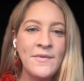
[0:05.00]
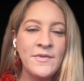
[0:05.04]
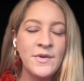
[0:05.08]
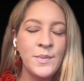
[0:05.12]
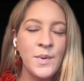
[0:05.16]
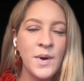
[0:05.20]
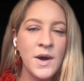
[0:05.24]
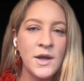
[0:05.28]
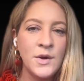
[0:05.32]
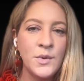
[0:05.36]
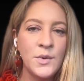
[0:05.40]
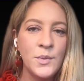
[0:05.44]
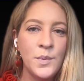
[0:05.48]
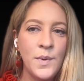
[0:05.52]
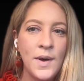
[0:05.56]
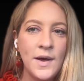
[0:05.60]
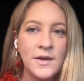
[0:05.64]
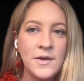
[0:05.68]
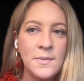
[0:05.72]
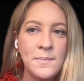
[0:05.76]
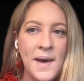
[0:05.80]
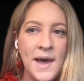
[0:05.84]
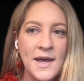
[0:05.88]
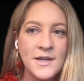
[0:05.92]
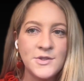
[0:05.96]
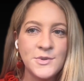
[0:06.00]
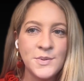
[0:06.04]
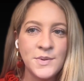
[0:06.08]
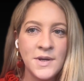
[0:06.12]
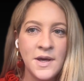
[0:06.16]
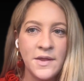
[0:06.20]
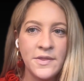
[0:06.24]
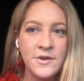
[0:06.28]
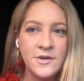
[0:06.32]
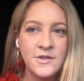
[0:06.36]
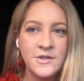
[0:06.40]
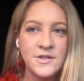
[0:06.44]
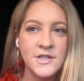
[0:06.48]
everyone, and welcome back to
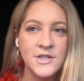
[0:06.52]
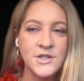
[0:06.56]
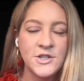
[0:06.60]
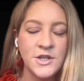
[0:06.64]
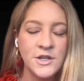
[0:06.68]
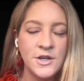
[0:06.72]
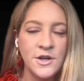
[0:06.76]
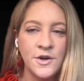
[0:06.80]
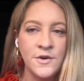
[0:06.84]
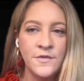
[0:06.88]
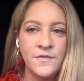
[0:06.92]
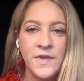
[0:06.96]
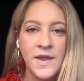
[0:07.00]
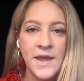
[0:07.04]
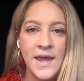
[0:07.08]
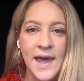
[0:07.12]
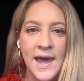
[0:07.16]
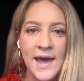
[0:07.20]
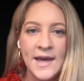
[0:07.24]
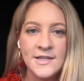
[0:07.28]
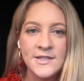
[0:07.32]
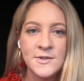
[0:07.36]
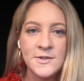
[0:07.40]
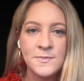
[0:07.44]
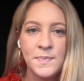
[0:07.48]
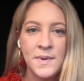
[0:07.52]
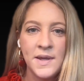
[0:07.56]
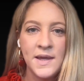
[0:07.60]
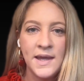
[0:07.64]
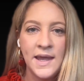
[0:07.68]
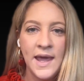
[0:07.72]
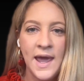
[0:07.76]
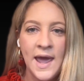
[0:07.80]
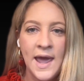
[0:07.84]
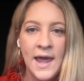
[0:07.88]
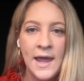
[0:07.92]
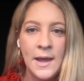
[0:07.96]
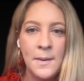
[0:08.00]
another edition of the
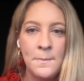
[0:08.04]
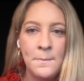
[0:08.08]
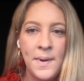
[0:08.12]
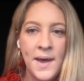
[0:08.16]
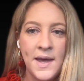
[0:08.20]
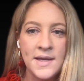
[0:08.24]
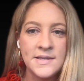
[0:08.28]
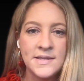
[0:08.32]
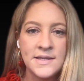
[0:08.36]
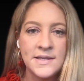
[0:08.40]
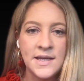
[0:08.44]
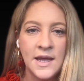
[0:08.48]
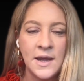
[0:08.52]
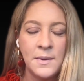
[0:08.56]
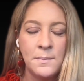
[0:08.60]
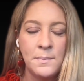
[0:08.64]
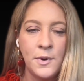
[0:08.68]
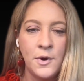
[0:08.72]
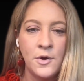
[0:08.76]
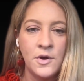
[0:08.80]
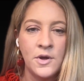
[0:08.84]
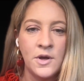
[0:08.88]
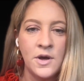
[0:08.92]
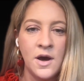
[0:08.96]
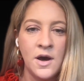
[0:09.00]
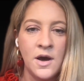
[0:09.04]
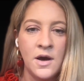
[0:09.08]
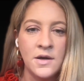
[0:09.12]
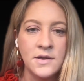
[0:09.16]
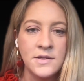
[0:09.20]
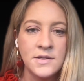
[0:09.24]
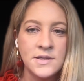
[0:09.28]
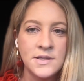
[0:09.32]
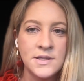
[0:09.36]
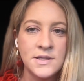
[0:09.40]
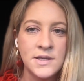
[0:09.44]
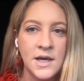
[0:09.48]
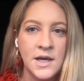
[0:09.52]
SBK Betting
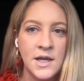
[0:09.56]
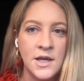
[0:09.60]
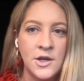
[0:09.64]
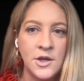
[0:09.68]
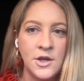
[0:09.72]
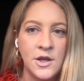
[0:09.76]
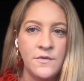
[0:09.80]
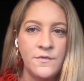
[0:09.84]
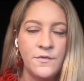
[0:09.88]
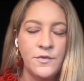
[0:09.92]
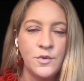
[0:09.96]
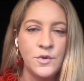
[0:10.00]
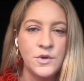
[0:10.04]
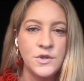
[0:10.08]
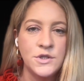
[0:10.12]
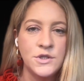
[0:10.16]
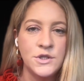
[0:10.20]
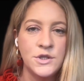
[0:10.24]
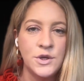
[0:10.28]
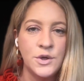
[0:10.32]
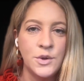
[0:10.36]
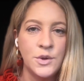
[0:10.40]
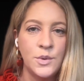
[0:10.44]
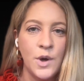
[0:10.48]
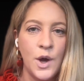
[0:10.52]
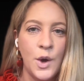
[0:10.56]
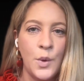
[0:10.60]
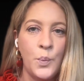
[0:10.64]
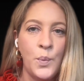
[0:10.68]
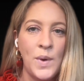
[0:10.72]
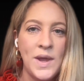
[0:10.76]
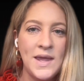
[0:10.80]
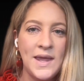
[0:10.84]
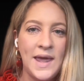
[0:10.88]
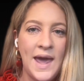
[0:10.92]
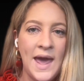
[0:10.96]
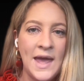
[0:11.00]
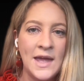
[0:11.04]
Podcast. Looking forward to a
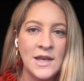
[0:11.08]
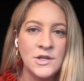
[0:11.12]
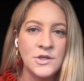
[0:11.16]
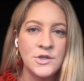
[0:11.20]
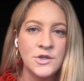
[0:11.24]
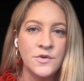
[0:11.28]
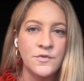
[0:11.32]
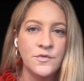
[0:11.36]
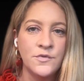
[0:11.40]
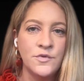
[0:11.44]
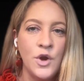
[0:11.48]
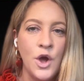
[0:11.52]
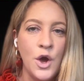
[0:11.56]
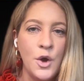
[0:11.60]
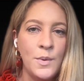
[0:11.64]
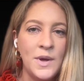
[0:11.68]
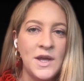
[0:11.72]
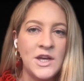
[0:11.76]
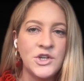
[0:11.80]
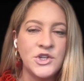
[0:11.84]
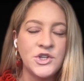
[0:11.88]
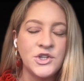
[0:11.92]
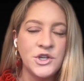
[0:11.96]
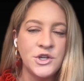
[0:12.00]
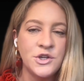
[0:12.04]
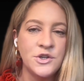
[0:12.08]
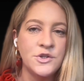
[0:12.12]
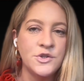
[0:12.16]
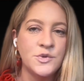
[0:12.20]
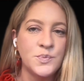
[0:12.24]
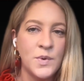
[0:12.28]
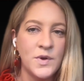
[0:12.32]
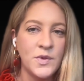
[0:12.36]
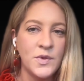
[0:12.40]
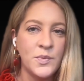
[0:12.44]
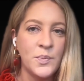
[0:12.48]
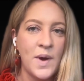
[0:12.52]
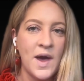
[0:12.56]
weekend of no
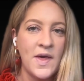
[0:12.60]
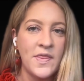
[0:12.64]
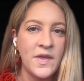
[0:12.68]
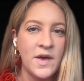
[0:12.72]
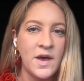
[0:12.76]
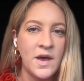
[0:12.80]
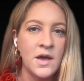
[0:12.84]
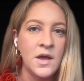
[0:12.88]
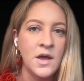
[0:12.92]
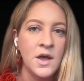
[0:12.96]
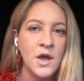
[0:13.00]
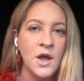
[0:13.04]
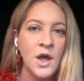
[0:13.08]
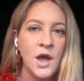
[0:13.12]
issues with weather.